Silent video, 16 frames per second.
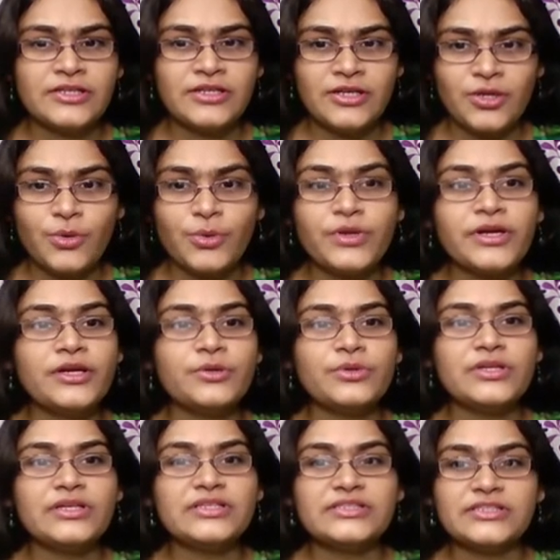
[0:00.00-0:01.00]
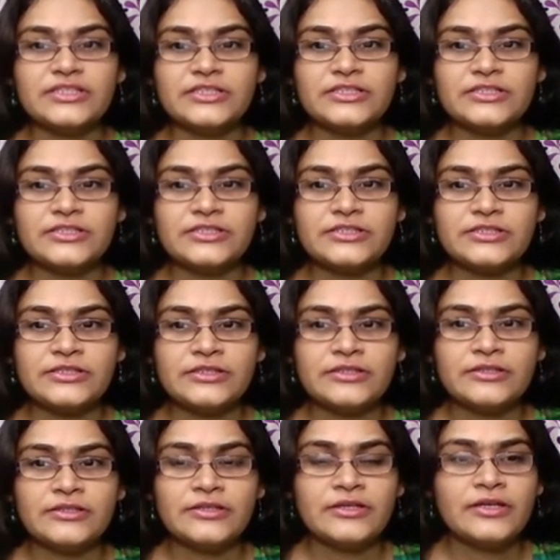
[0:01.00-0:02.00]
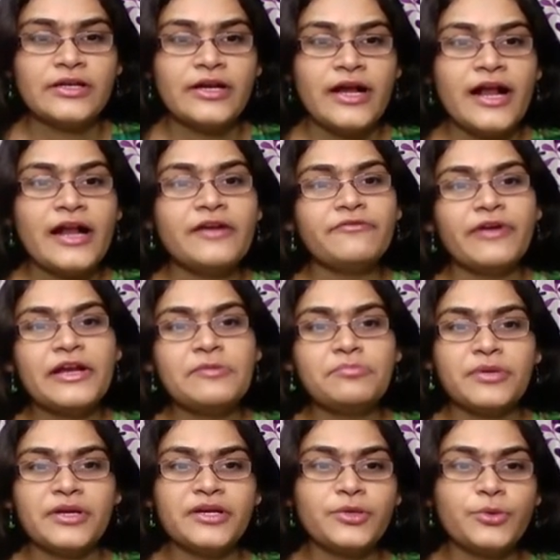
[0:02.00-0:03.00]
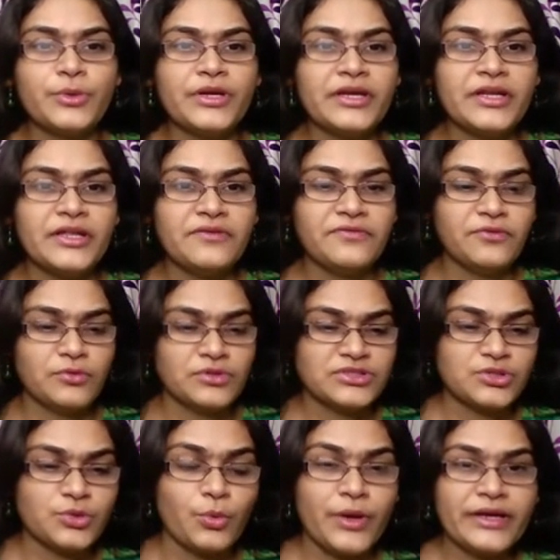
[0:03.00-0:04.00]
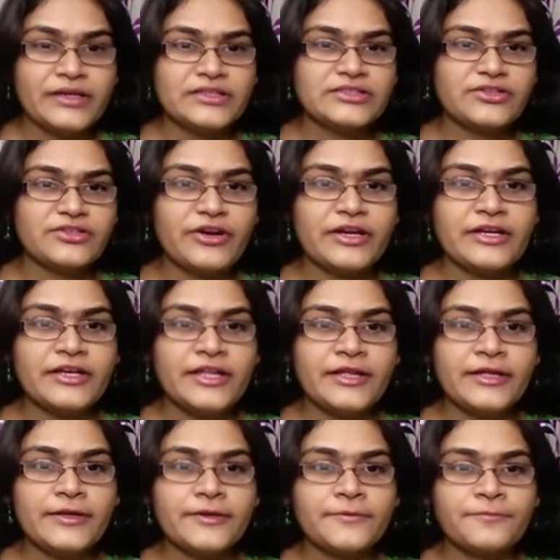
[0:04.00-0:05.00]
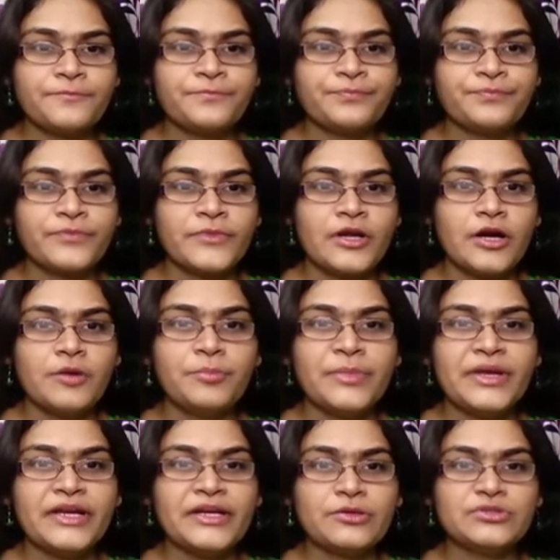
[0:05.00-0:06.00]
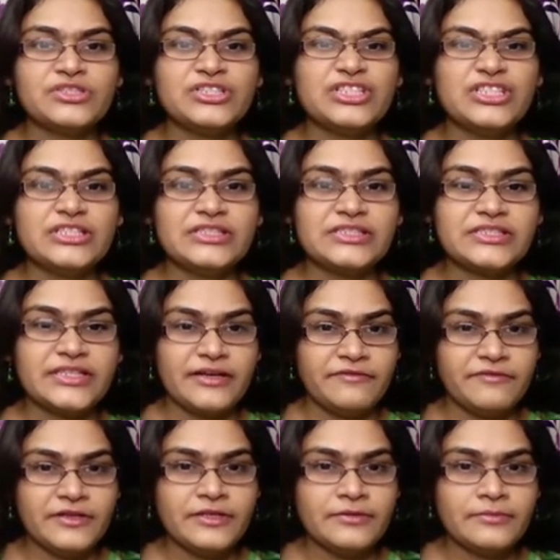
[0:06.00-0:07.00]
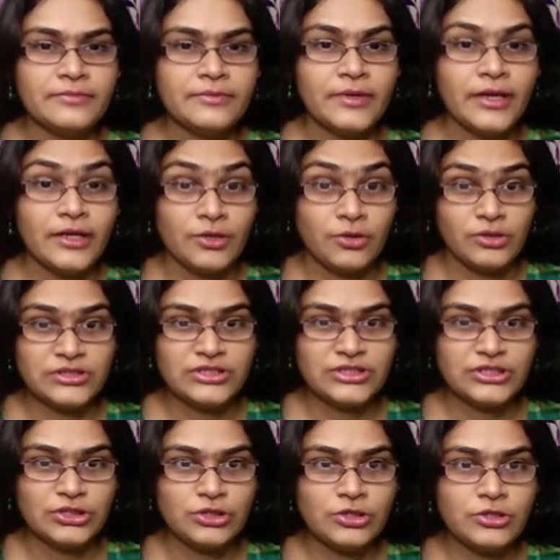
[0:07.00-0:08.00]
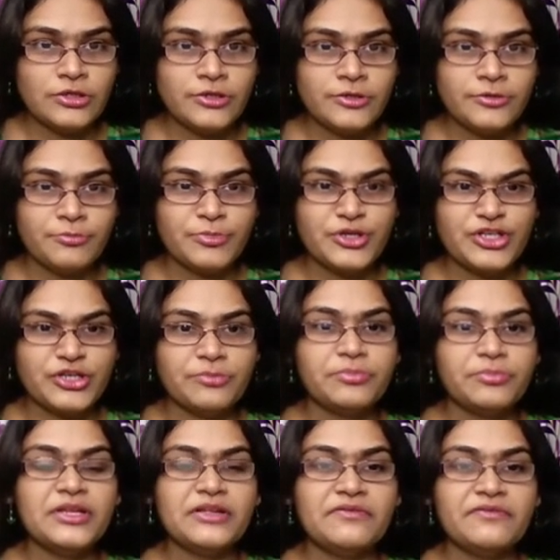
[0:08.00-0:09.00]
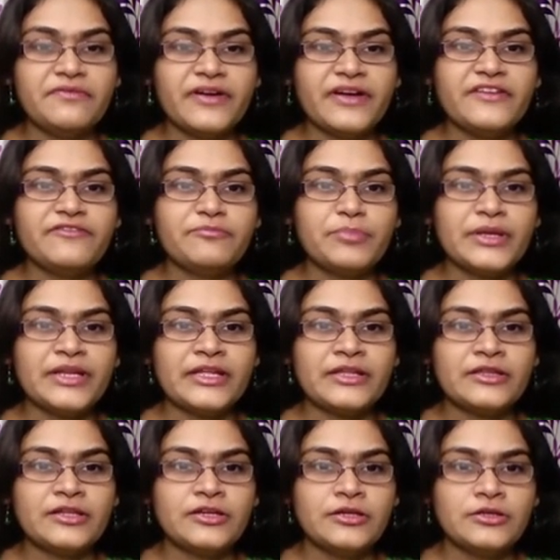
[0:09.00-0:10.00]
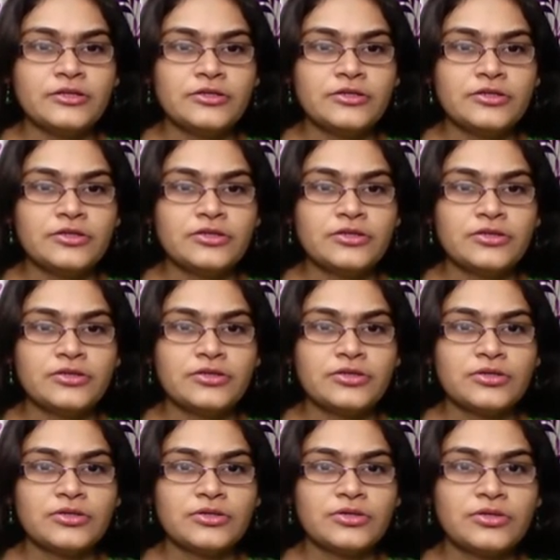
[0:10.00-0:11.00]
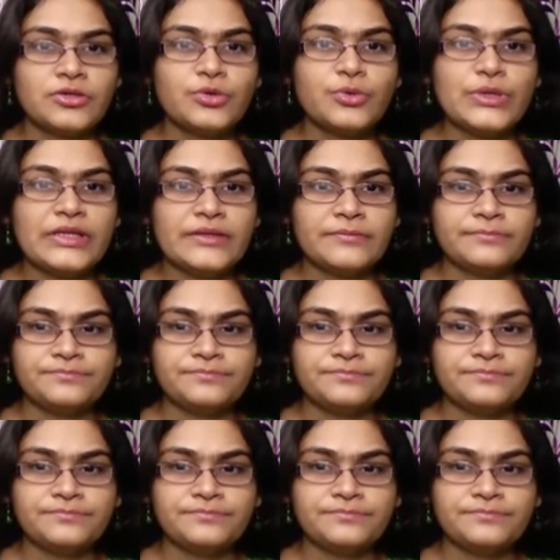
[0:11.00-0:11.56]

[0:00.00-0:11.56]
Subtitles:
queen into e6, and white played queen d4. So white is threatening a mate on g7 and also bishop d5, pinning the queen.